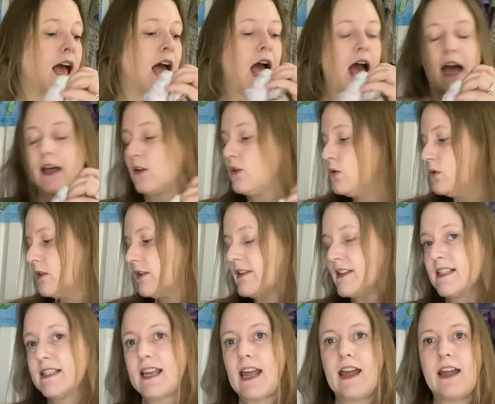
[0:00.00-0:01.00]
And all of the
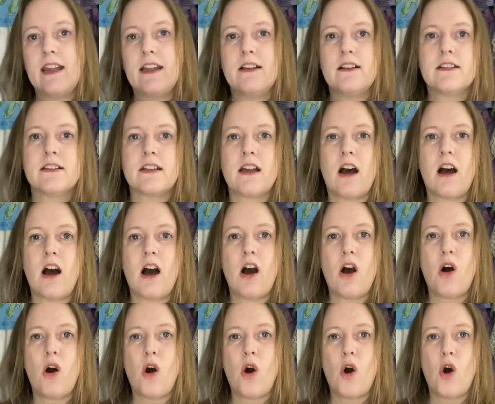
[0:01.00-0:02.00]
skeins
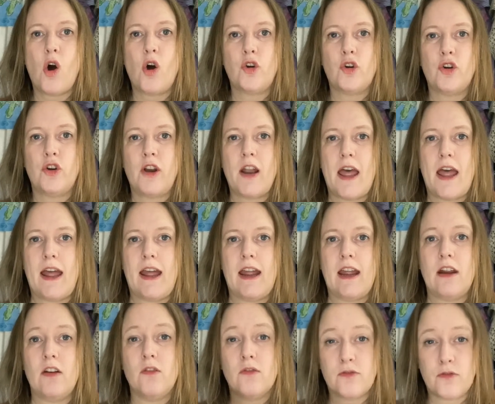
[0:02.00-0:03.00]
are on
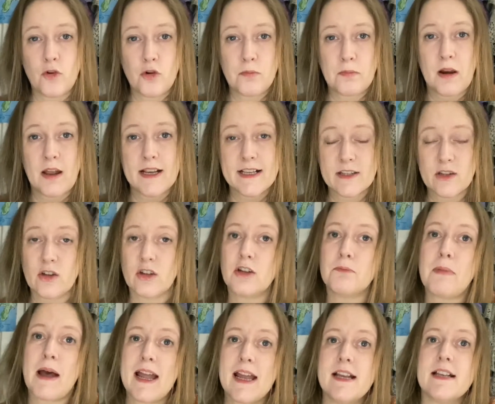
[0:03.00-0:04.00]
a 4-ply sock
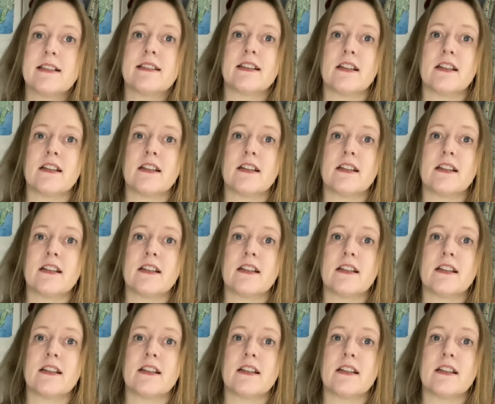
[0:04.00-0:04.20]
base.